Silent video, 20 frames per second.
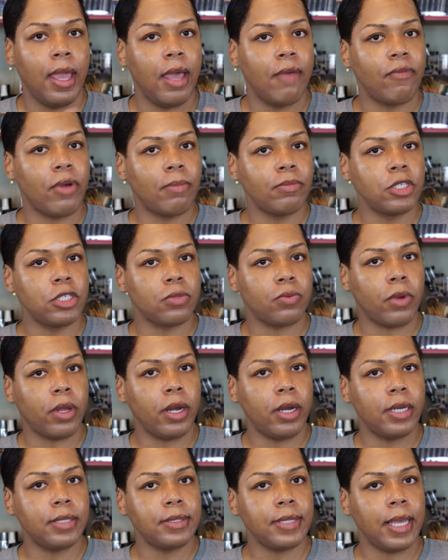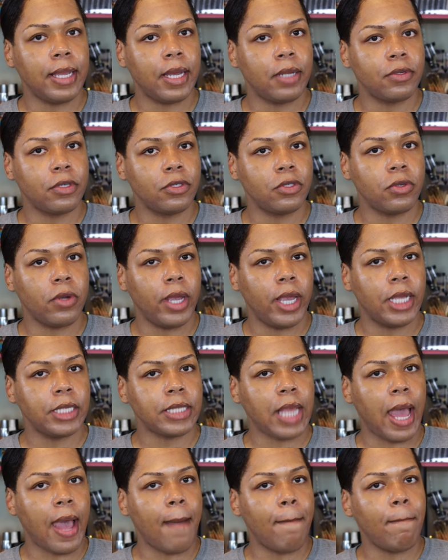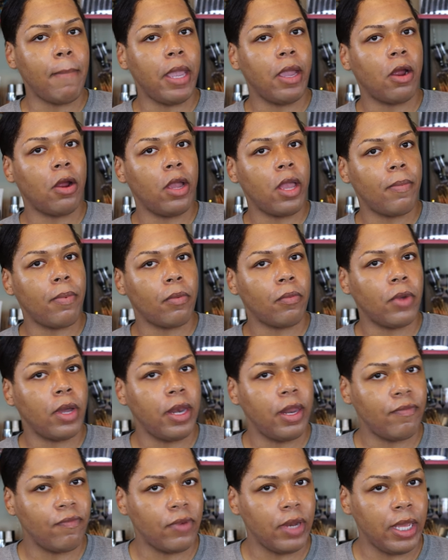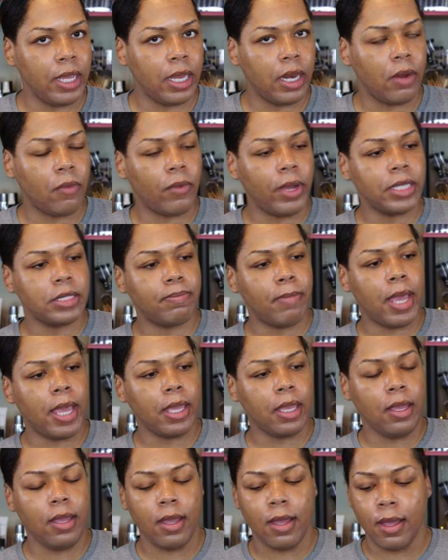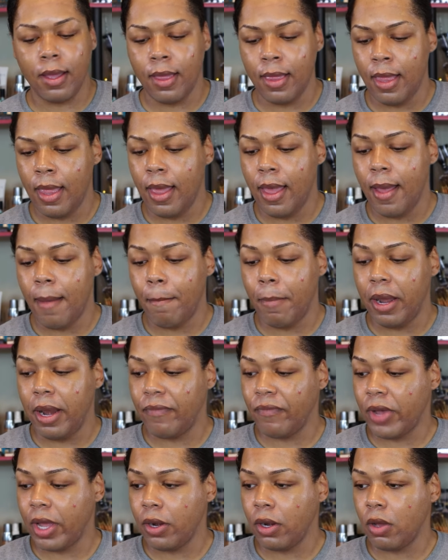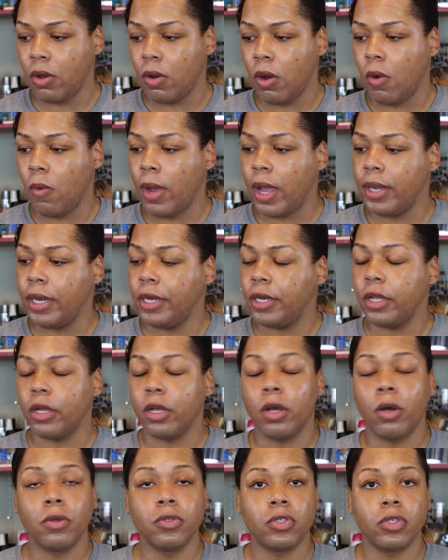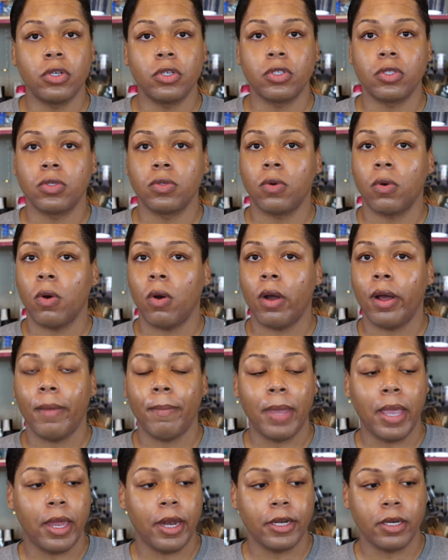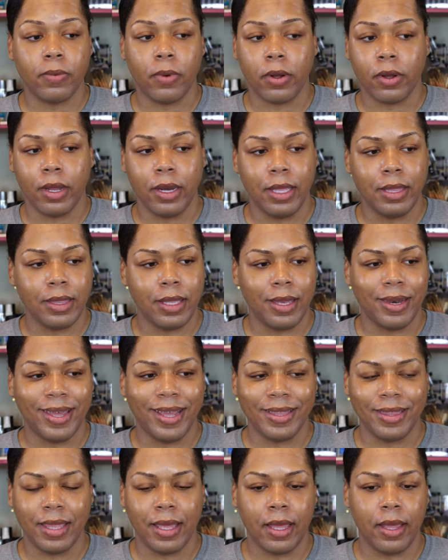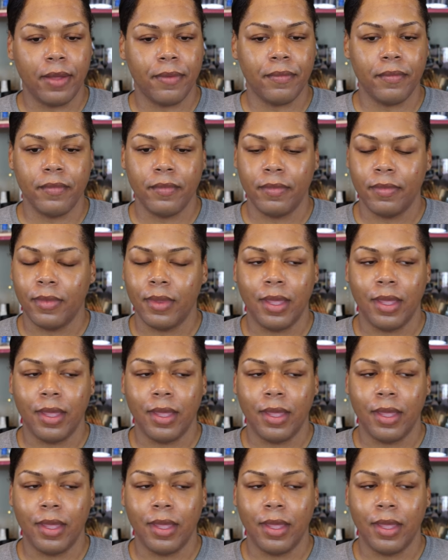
If I'm just running to take out the trash, I may hurry up and run and fling it and race back in. But if I know, oh, I need to go to the store or I'm headed to work or anything like that,